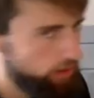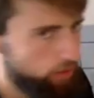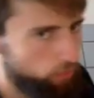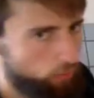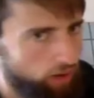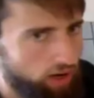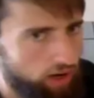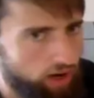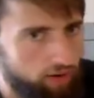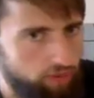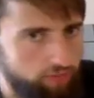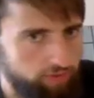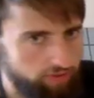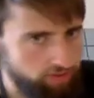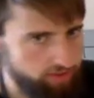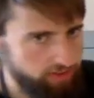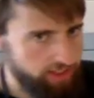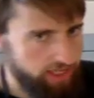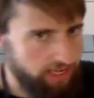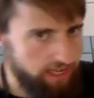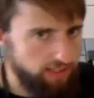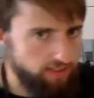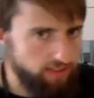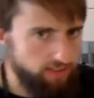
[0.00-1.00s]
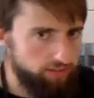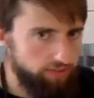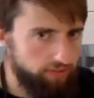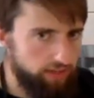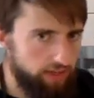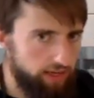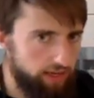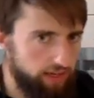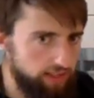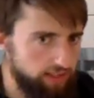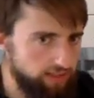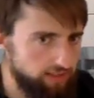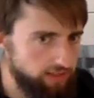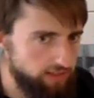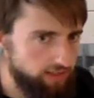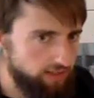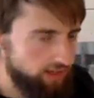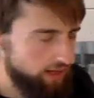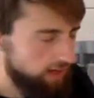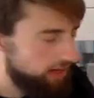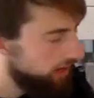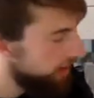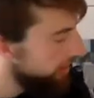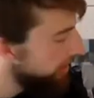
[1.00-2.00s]
aware of the size of the eggs,
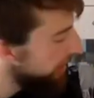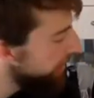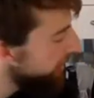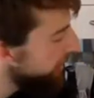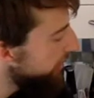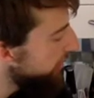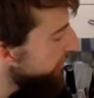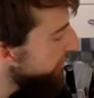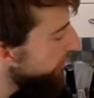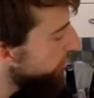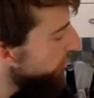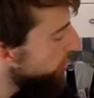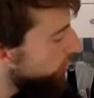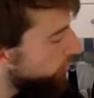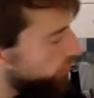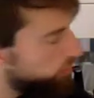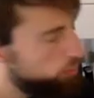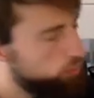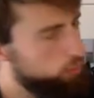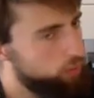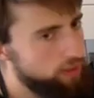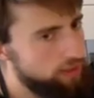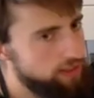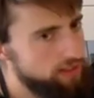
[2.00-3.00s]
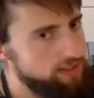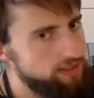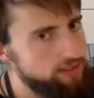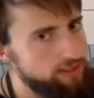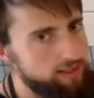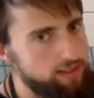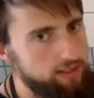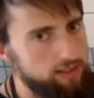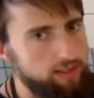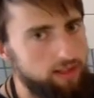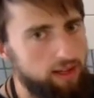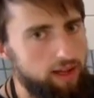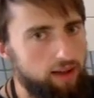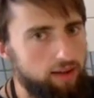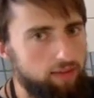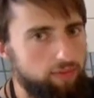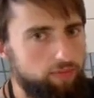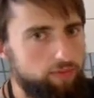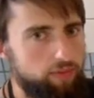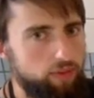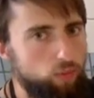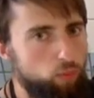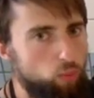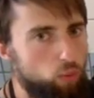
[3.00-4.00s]
and then always
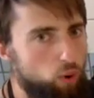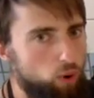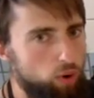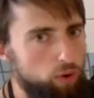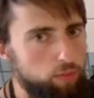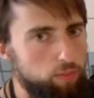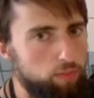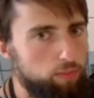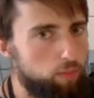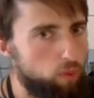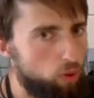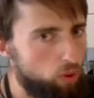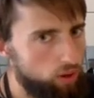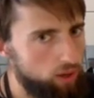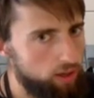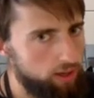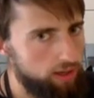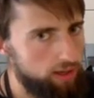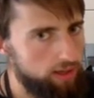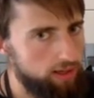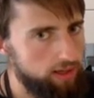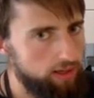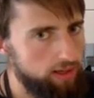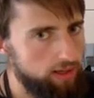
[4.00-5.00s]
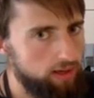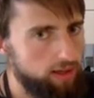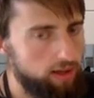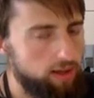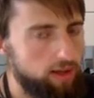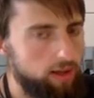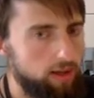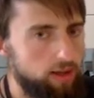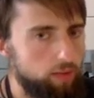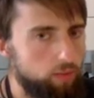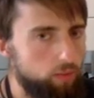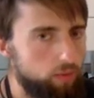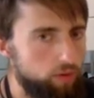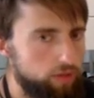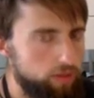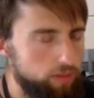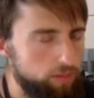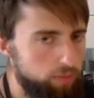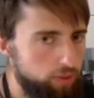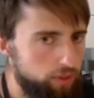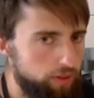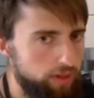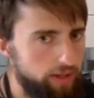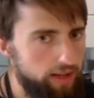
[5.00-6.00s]
have the water boiling when you
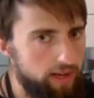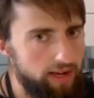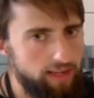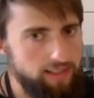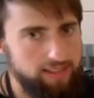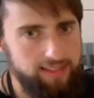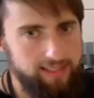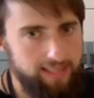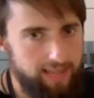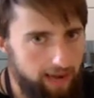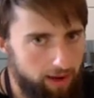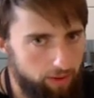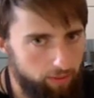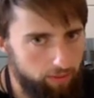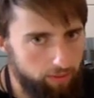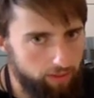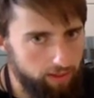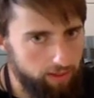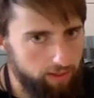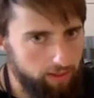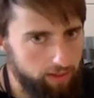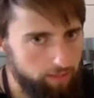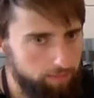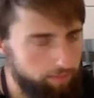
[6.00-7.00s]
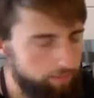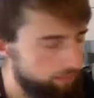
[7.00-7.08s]
put the eggs down in it